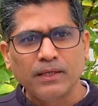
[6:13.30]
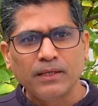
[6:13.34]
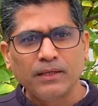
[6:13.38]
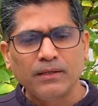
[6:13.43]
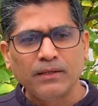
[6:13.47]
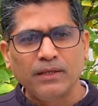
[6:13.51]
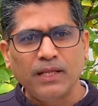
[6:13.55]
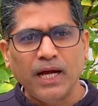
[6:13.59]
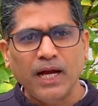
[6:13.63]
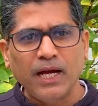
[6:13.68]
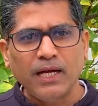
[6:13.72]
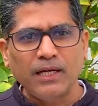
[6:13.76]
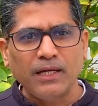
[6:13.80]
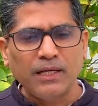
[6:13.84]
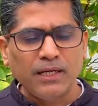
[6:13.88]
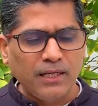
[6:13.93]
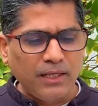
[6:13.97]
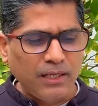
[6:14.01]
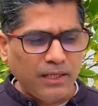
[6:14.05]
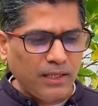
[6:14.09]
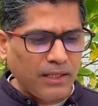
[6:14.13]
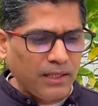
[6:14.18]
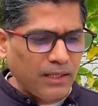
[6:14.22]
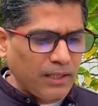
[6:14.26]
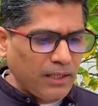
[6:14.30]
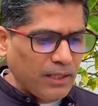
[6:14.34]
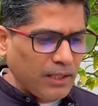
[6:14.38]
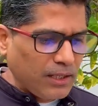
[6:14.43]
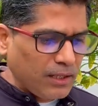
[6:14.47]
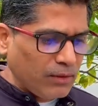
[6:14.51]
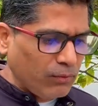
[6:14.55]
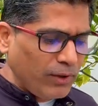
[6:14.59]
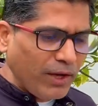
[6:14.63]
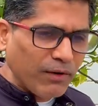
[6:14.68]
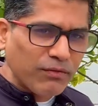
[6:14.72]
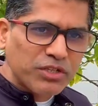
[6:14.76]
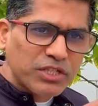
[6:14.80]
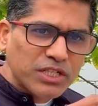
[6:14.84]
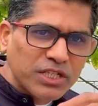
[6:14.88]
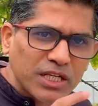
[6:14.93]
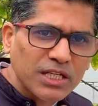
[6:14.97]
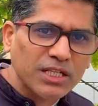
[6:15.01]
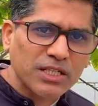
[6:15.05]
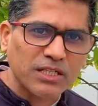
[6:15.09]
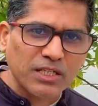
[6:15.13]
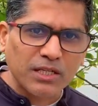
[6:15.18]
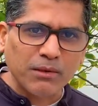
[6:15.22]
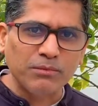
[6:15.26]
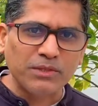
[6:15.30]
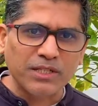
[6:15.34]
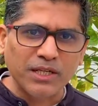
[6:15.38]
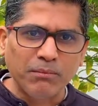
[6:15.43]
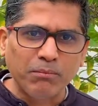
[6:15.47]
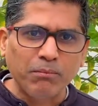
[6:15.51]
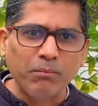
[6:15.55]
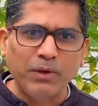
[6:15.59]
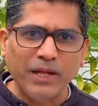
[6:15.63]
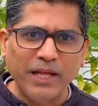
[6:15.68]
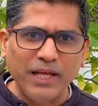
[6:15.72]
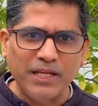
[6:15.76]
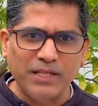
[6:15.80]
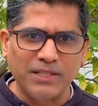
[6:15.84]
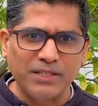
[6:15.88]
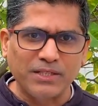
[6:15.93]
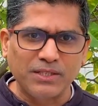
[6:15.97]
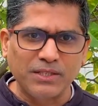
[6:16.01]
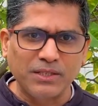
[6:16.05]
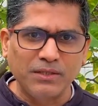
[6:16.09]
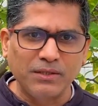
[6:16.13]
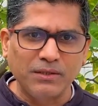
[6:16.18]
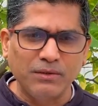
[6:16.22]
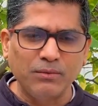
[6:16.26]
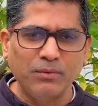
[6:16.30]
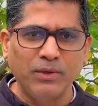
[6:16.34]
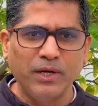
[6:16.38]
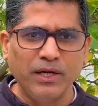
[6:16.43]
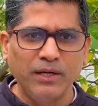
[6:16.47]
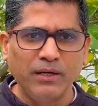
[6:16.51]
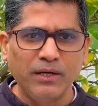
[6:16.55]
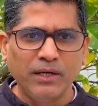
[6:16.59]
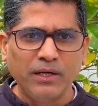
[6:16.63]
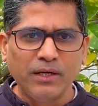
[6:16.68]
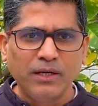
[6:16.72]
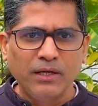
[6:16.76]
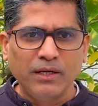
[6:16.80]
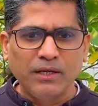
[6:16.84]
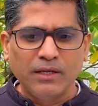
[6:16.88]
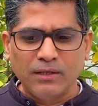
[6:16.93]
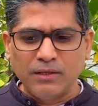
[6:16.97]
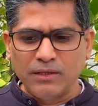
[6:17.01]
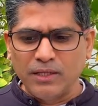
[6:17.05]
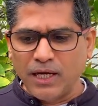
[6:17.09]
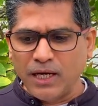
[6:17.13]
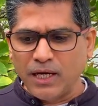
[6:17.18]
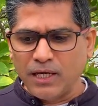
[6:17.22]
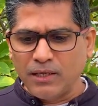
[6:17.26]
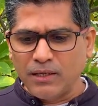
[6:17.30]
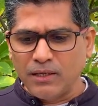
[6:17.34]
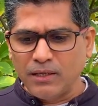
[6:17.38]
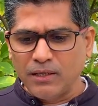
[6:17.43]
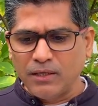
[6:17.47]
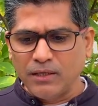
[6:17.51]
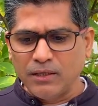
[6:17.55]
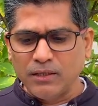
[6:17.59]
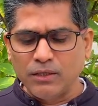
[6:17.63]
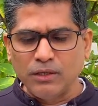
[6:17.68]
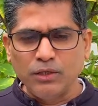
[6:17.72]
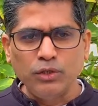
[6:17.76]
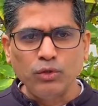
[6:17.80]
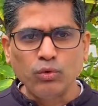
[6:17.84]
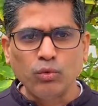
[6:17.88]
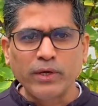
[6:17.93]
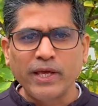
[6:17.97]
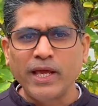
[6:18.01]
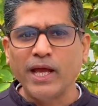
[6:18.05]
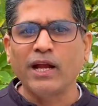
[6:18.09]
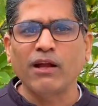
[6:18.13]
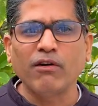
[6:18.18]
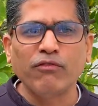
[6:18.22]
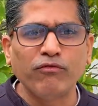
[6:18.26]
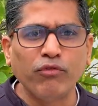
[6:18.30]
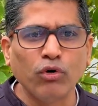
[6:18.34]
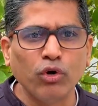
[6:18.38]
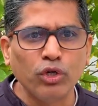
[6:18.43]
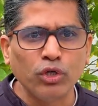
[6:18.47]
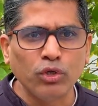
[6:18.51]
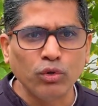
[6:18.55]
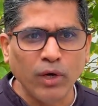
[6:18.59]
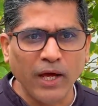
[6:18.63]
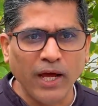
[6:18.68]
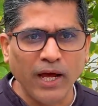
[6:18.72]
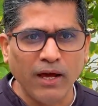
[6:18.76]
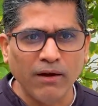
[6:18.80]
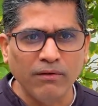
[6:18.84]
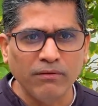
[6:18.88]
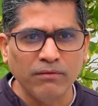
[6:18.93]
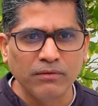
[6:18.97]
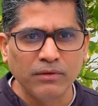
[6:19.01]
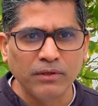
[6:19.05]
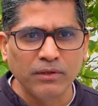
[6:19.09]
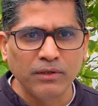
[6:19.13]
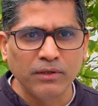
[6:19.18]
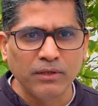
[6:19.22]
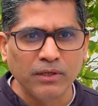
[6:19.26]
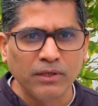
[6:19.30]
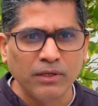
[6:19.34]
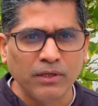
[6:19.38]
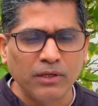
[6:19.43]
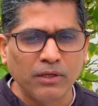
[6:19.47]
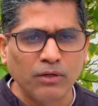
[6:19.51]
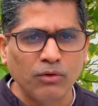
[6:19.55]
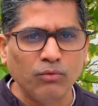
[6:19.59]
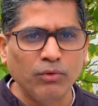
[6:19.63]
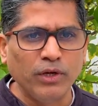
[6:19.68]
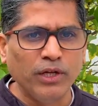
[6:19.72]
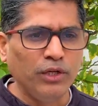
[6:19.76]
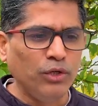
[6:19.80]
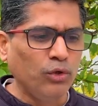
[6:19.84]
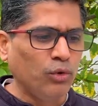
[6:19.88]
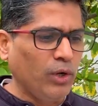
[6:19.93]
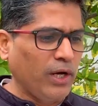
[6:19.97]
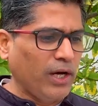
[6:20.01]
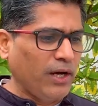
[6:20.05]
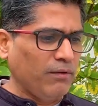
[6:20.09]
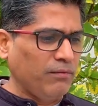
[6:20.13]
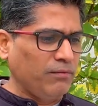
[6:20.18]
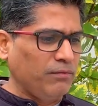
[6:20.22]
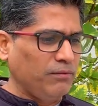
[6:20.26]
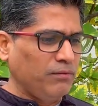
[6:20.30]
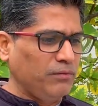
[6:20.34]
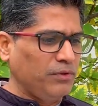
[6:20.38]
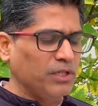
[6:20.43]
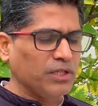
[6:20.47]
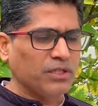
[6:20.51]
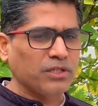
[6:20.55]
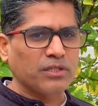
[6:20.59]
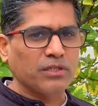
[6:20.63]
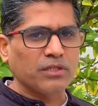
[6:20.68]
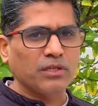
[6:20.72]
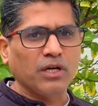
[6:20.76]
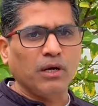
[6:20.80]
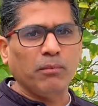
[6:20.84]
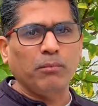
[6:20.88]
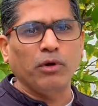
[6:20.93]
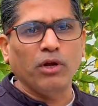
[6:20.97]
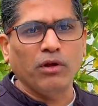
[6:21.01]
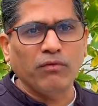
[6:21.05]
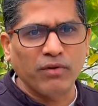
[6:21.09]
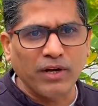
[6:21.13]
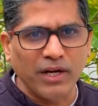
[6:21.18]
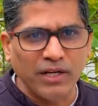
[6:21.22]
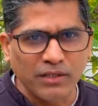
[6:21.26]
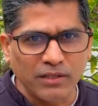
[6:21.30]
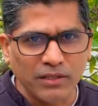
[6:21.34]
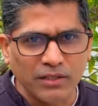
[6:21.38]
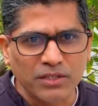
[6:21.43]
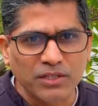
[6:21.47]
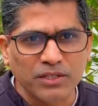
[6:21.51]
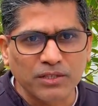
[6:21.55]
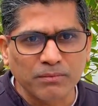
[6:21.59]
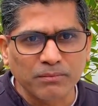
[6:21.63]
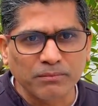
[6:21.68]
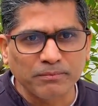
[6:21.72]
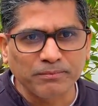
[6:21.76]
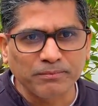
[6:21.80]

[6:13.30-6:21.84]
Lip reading: that we have systems in place, right? That you can afford to have when you have just a couple of rentals.